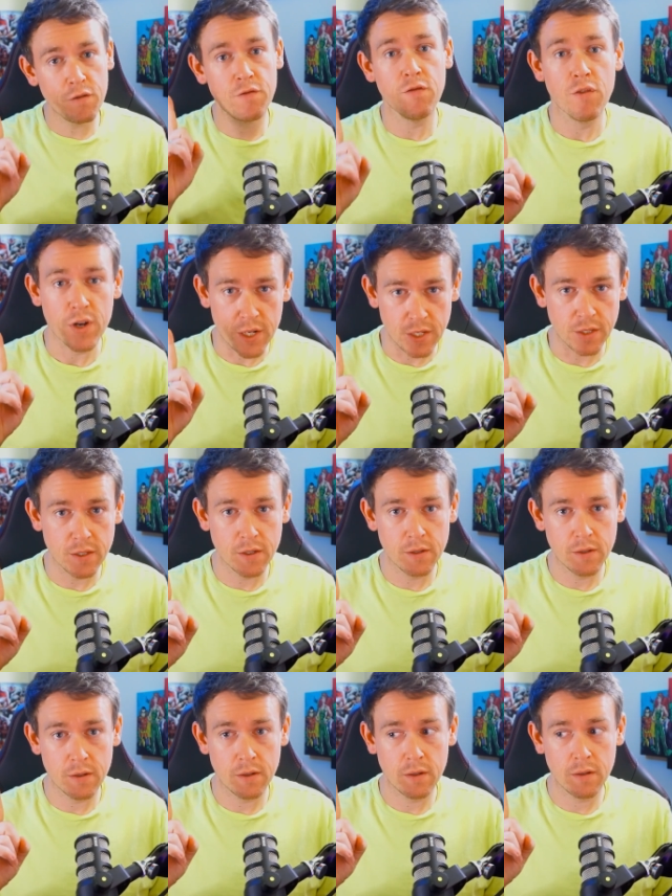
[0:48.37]
freeze
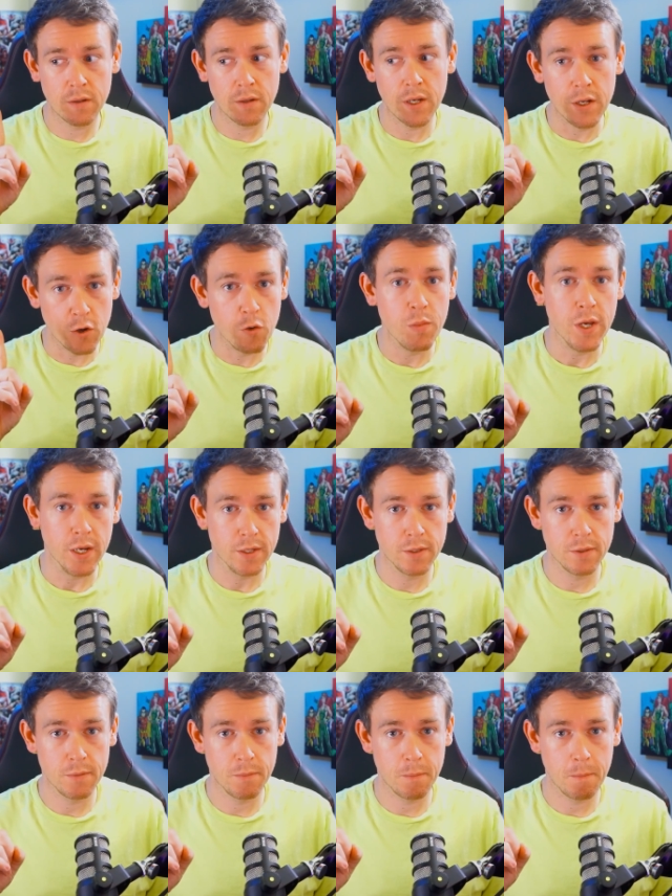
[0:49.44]
in
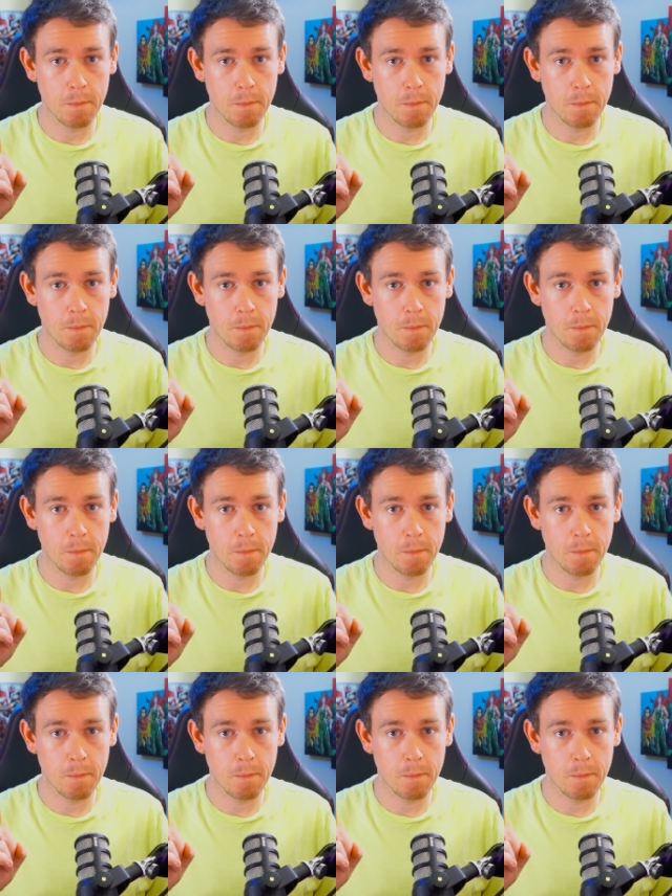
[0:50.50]
OBS.